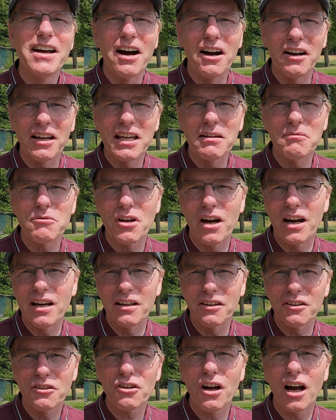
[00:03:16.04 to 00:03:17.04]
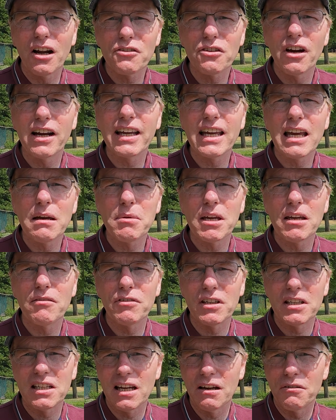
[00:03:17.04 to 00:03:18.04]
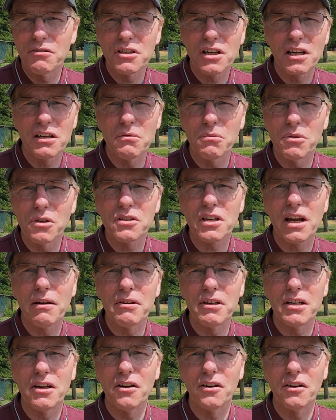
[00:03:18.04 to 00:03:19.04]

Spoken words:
I'll try and get a bit of video and show you what's going